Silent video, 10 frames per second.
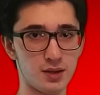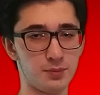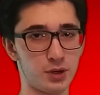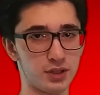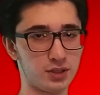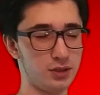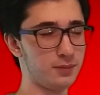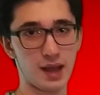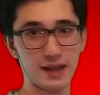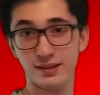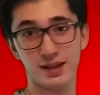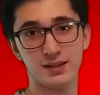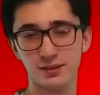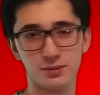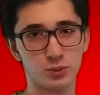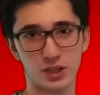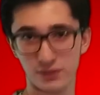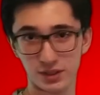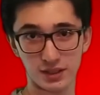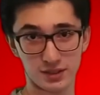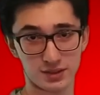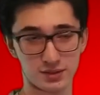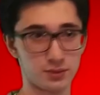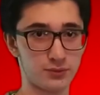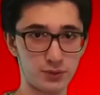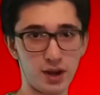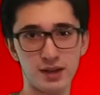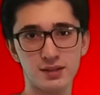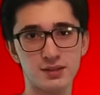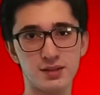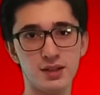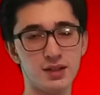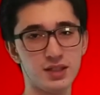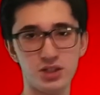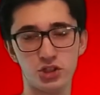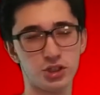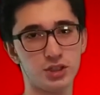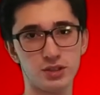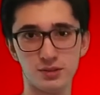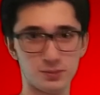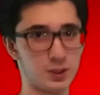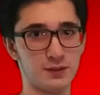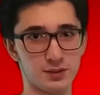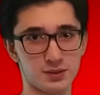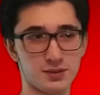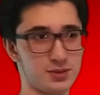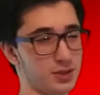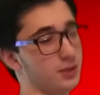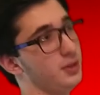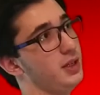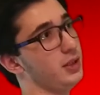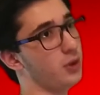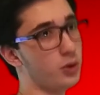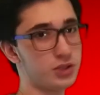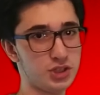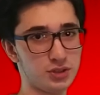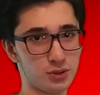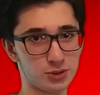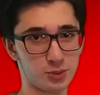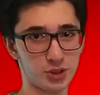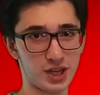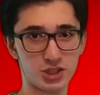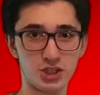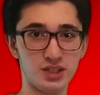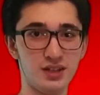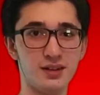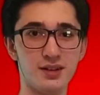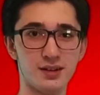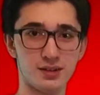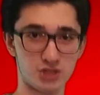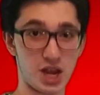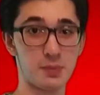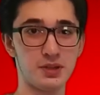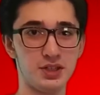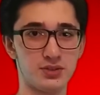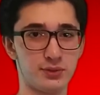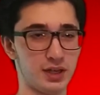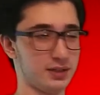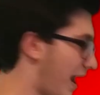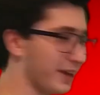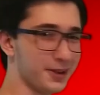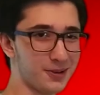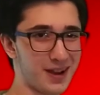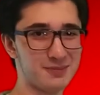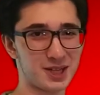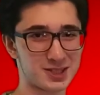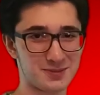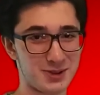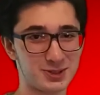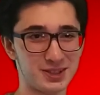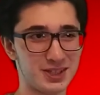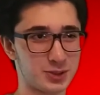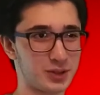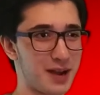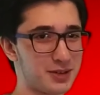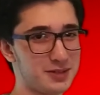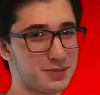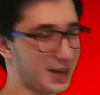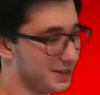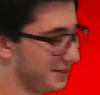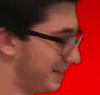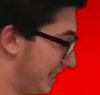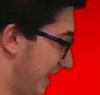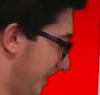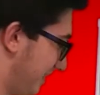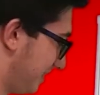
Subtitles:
particle, and then whatever it is, friend, teacher, whatever. So, Nihonjin no tomodachi, Japanese friend. I know I'm not supposed to teach grammar, but I decided